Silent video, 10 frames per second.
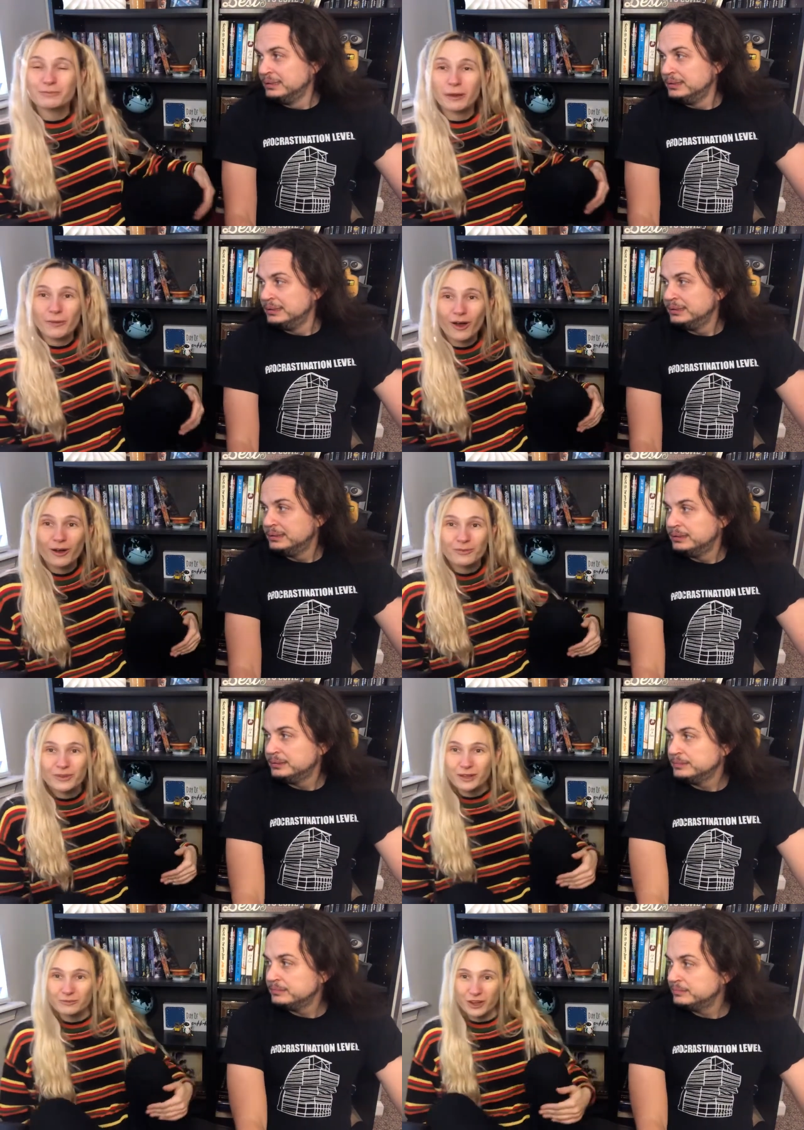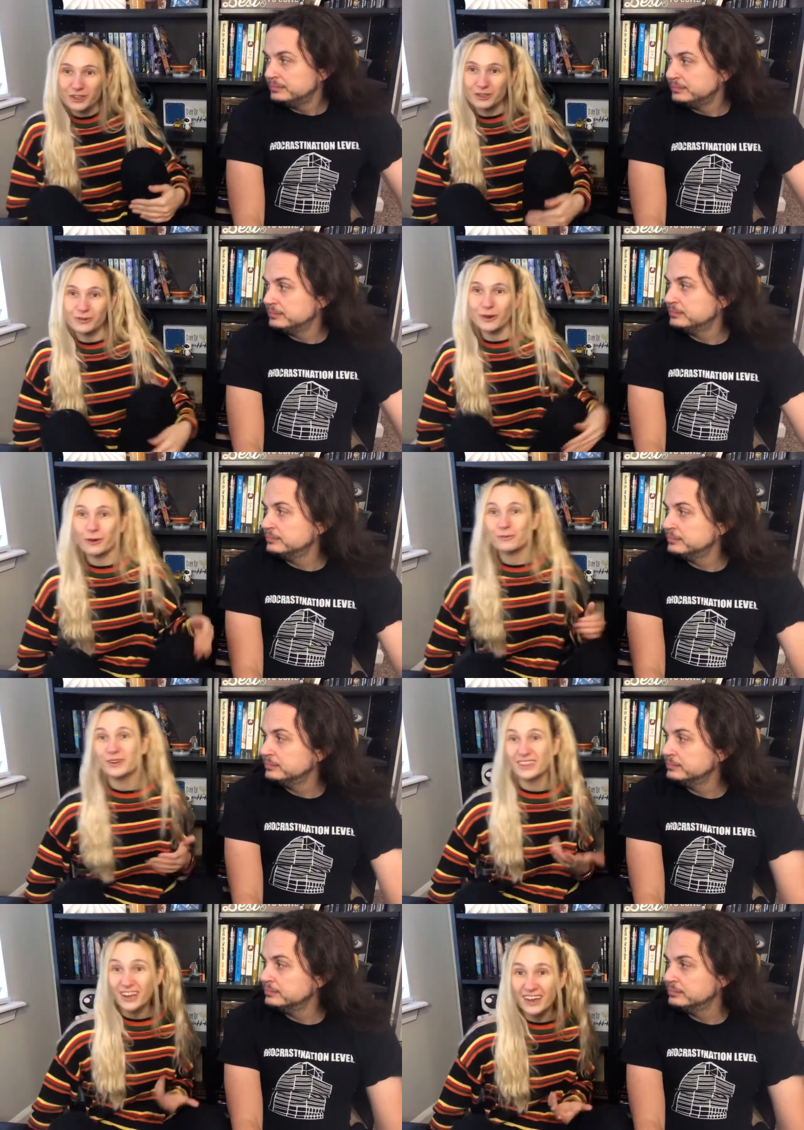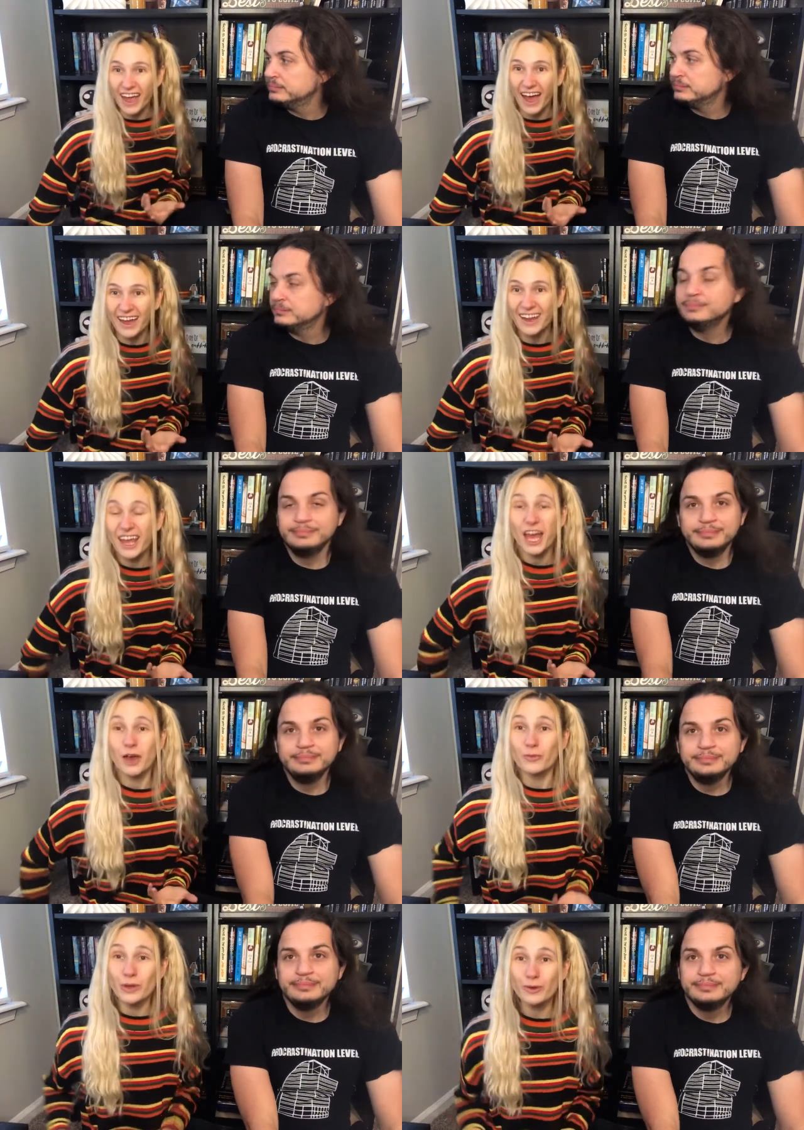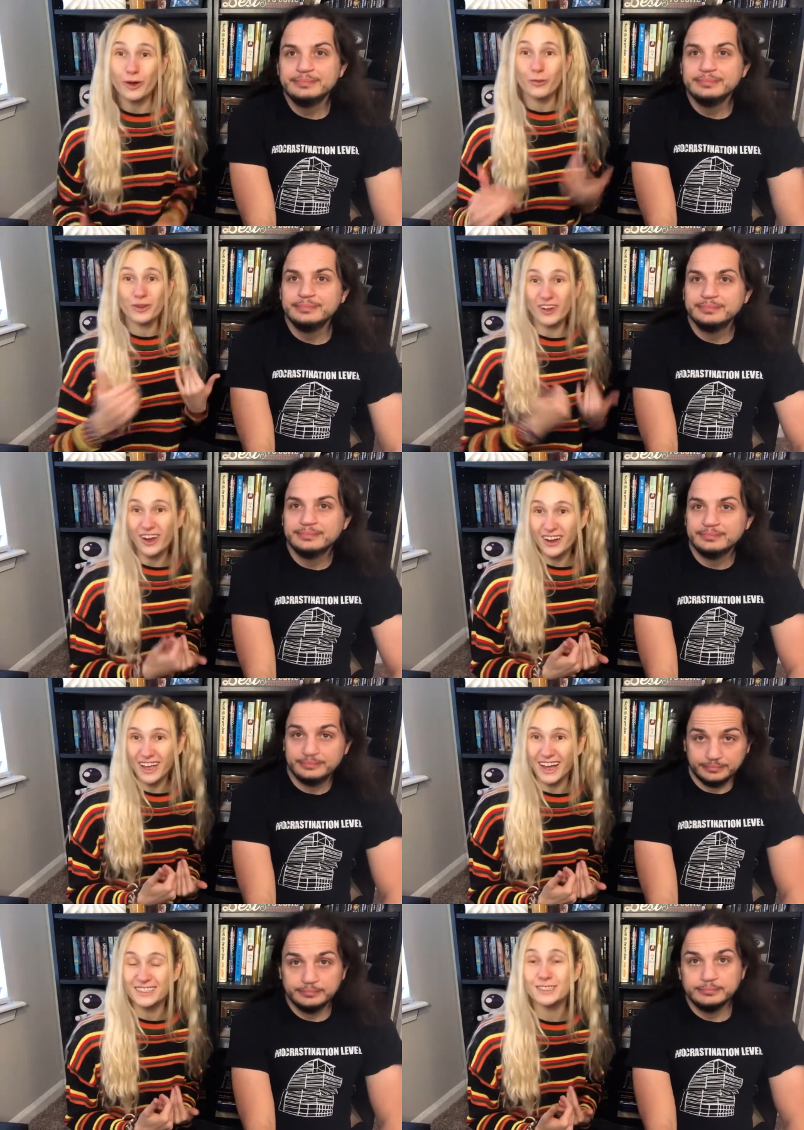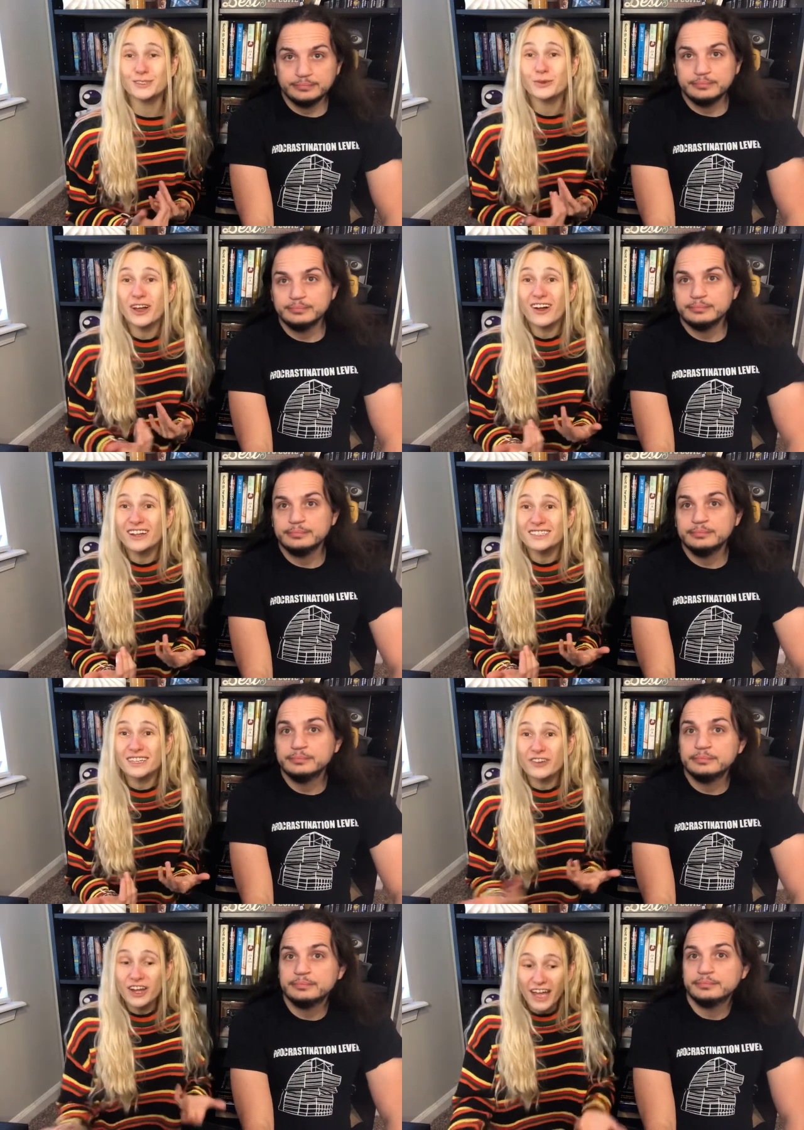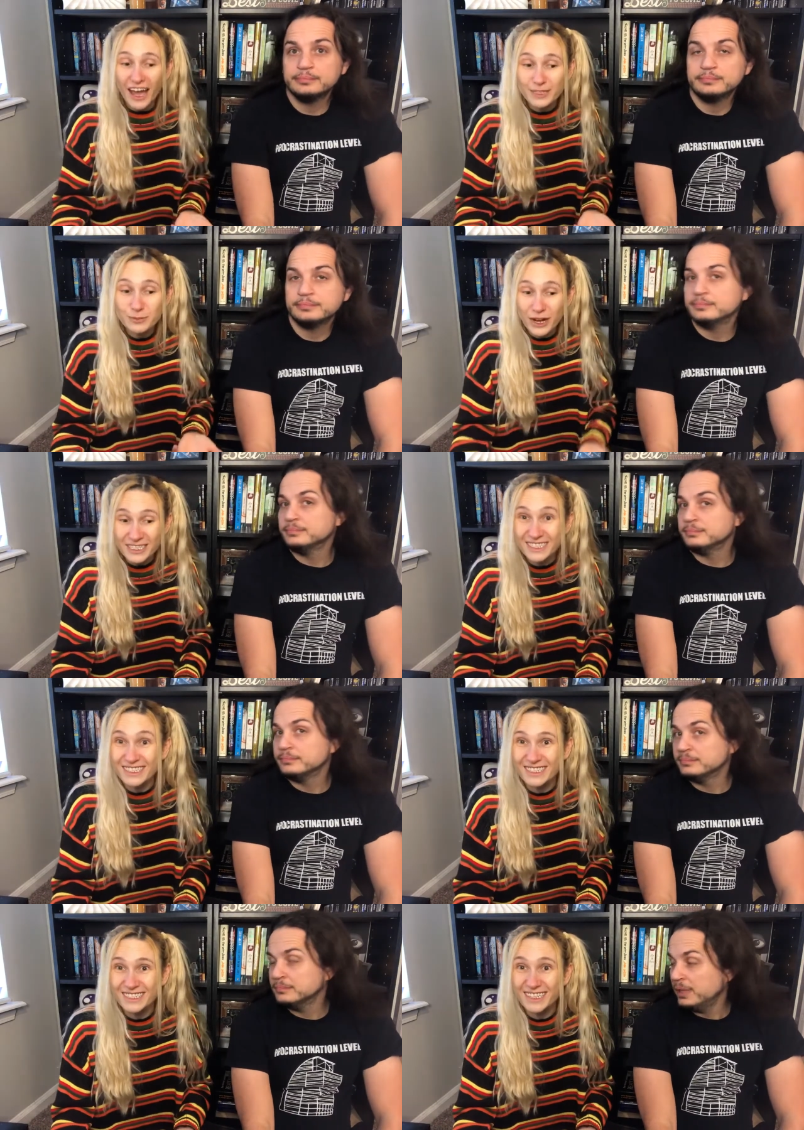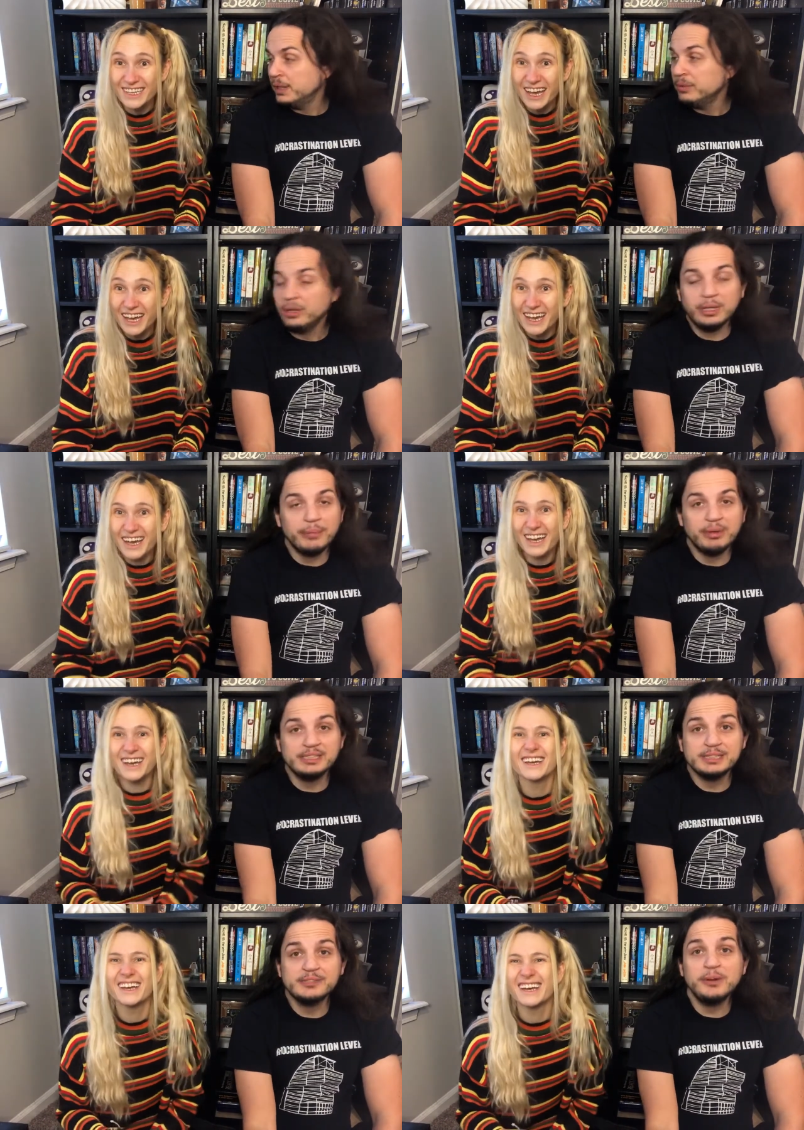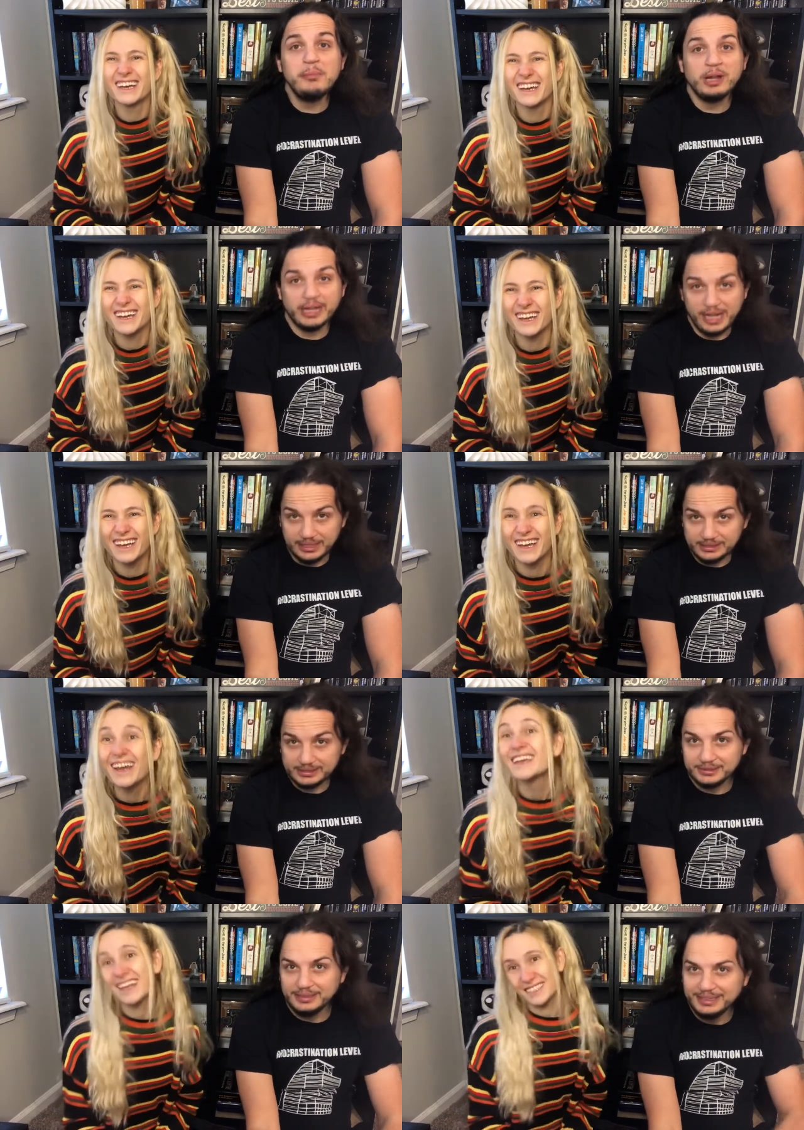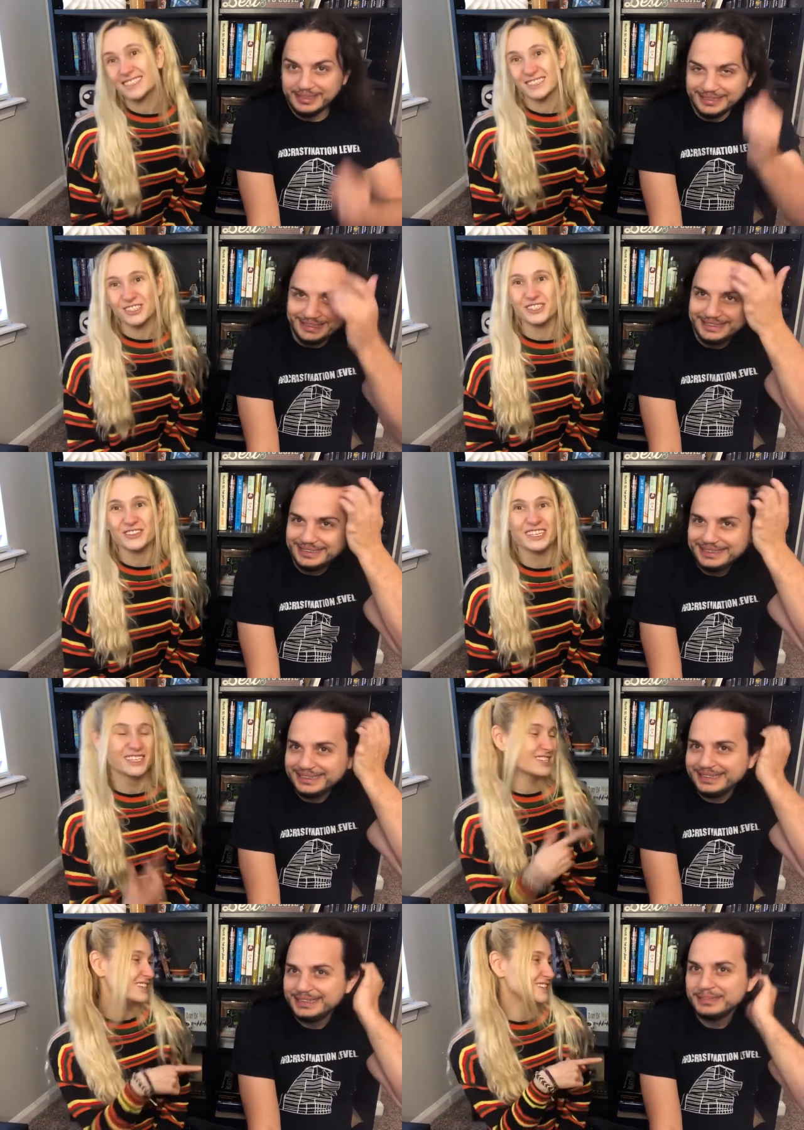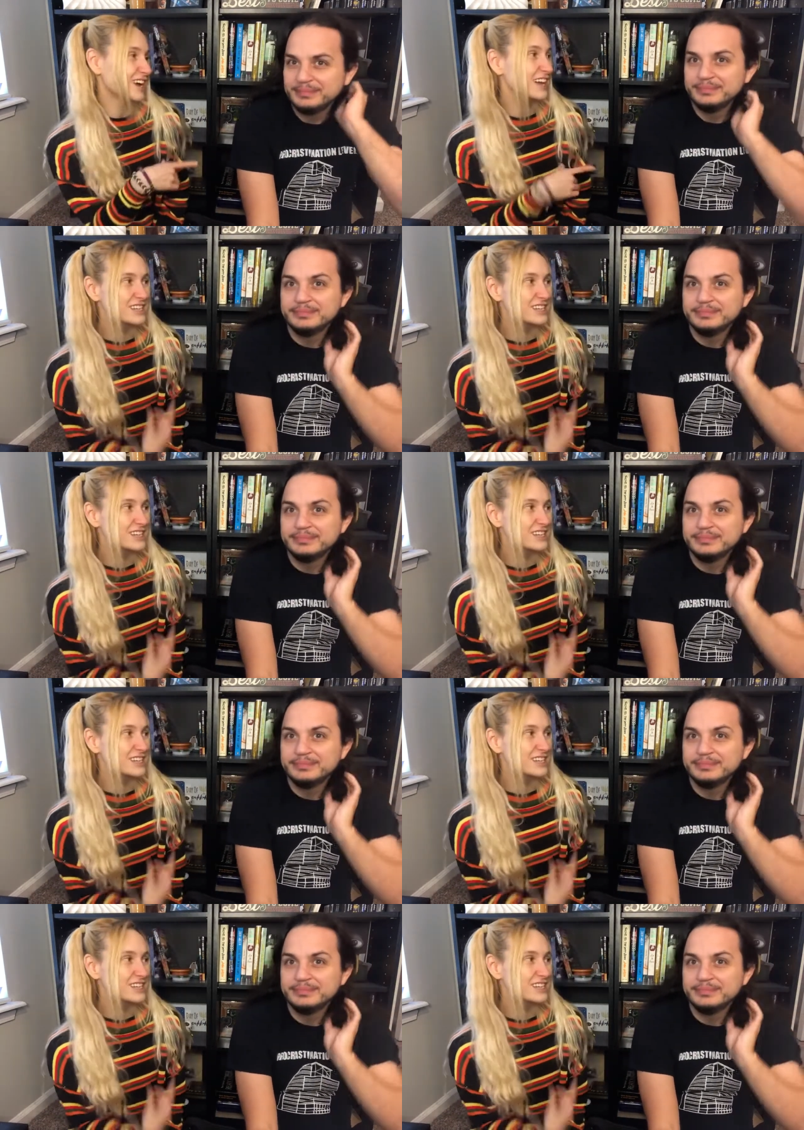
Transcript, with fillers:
Speaker 1: mom and brother were home with their cat mm-hmm. and we were home with our cats. And so we all got to give our cats presents.
Speaker 2: And we all got presents from our cats.
Speaker 1: yes, it's true. He, he, I didn't